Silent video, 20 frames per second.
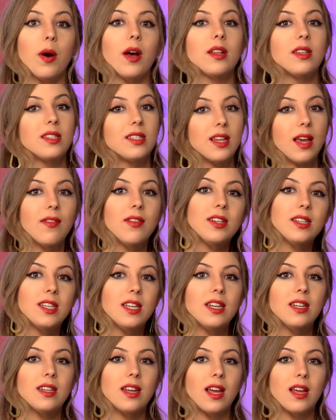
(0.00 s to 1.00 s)
but
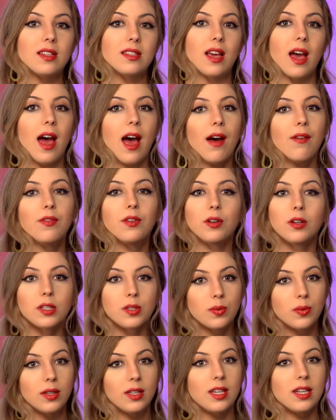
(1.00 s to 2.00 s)
17 days after after
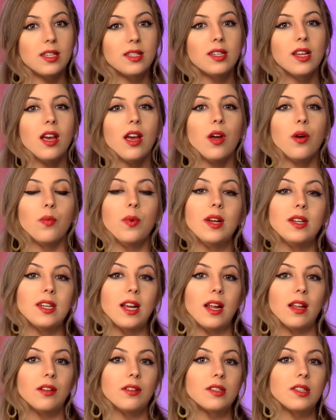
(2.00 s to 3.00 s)
its release,
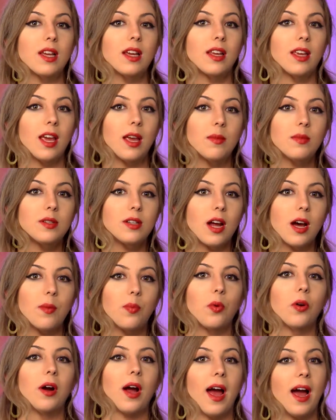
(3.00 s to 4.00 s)
retailers like
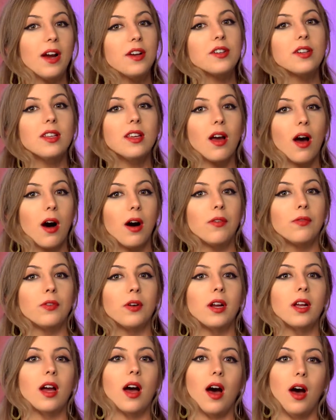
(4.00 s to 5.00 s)
GameStop were actually
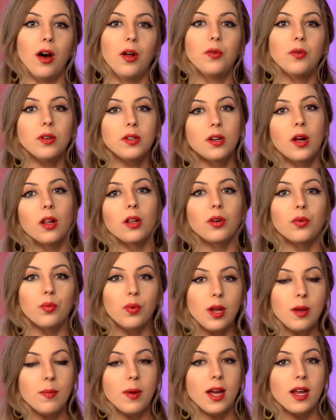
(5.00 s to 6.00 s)
offering $100
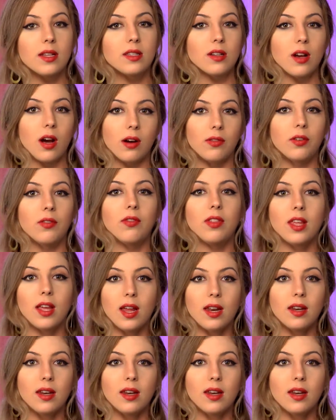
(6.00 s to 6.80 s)
rebates off of the